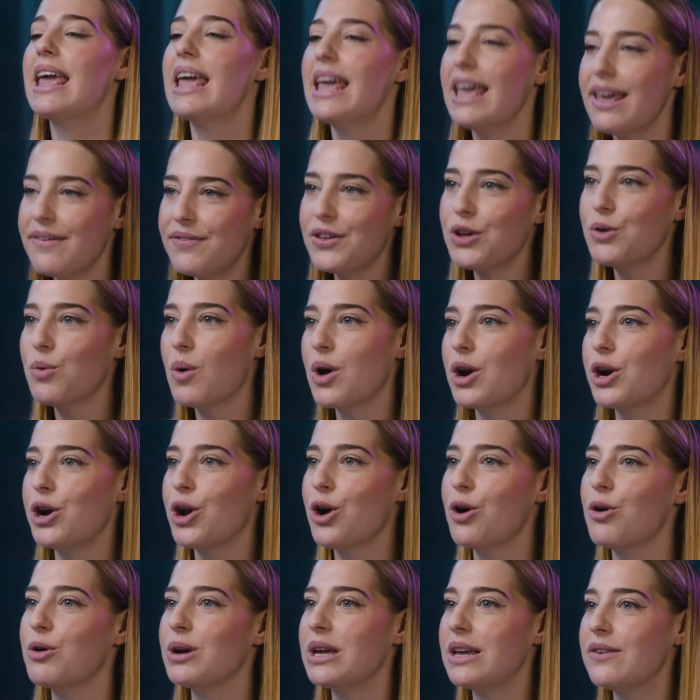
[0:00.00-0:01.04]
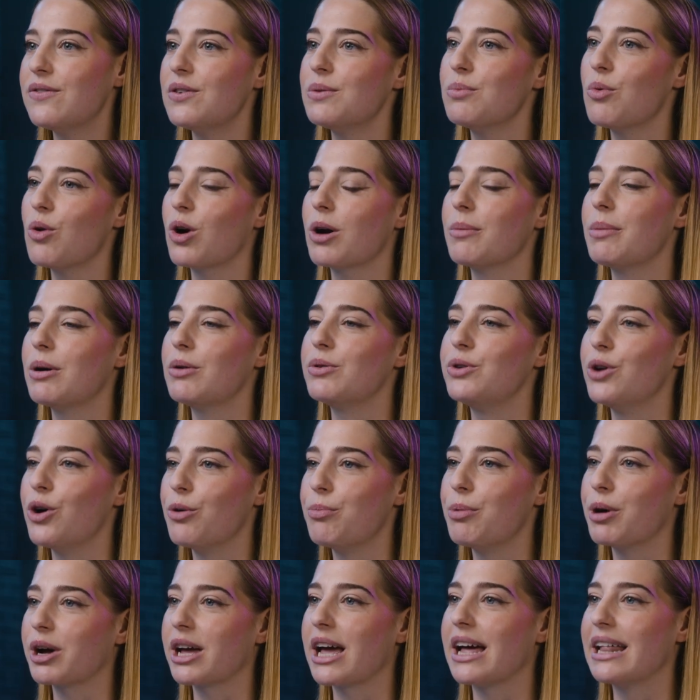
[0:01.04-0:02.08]
If you want to know even more about
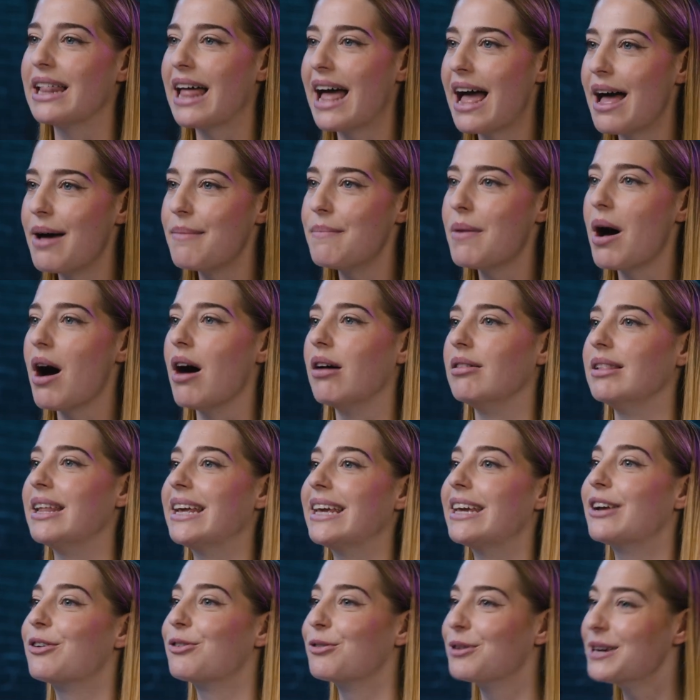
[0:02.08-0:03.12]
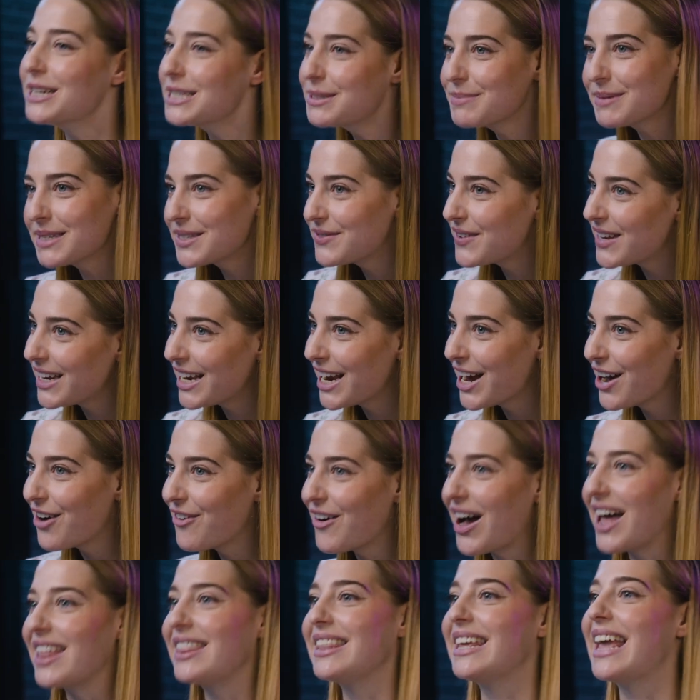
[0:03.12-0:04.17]
Notebook LM, I'll link Charisma's video
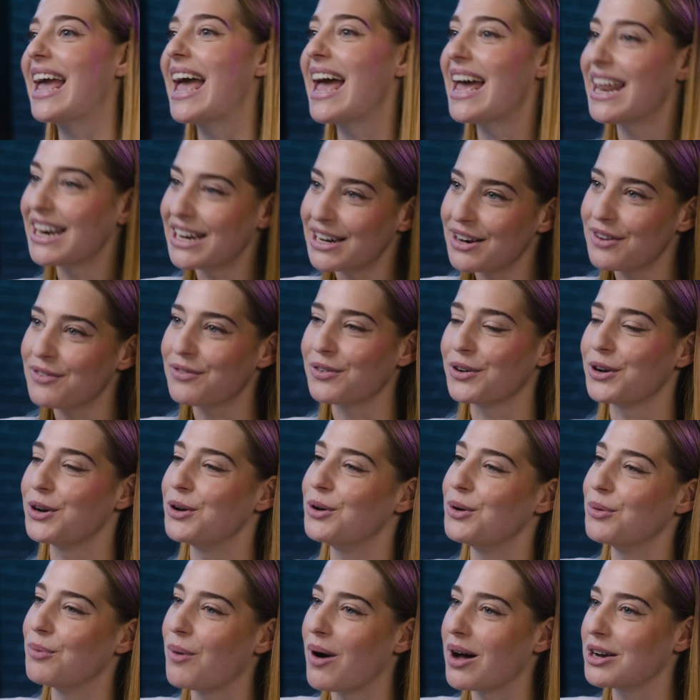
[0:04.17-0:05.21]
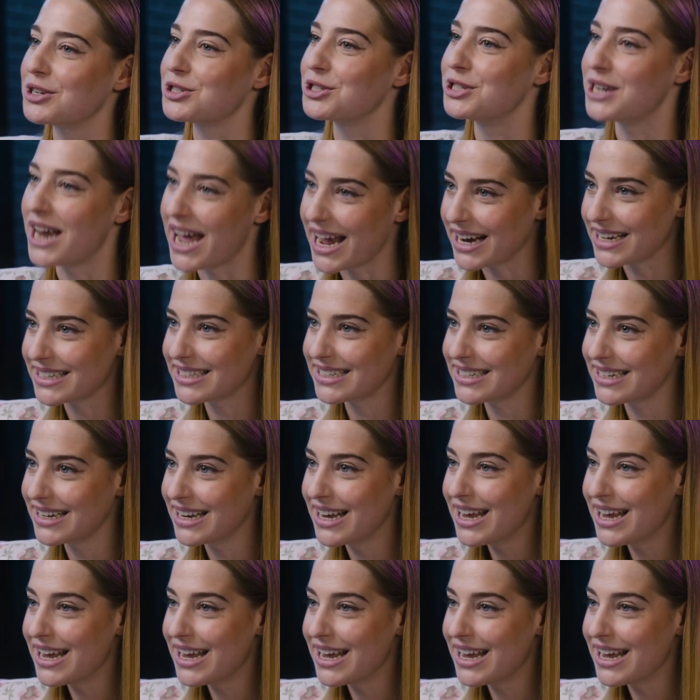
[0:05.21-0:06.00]
at the end for you to watch next.